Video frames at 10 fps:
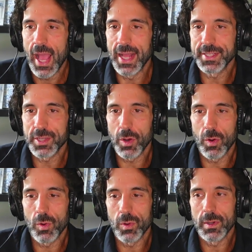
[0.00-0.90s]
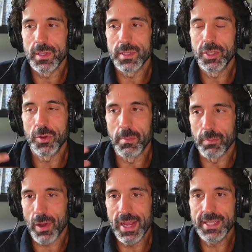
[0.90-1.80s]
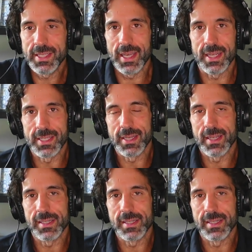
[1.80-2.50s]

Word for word: And so to embrace this,